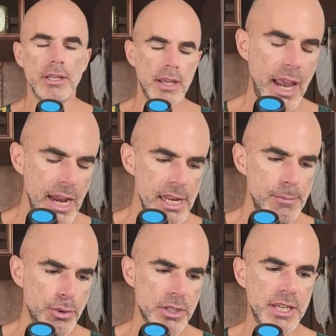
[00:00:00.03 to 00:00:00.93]
thing.
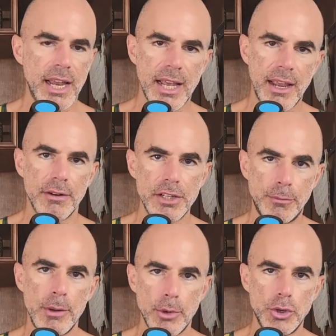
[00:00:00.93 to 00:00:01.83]
80%, I guarantee,
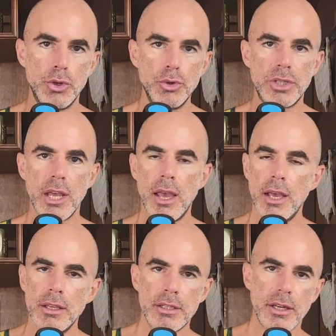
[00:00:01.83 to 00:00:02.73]
of people who use
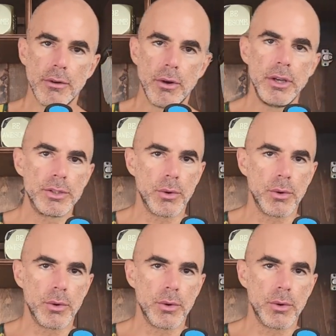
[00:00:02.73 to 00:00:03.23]
steroids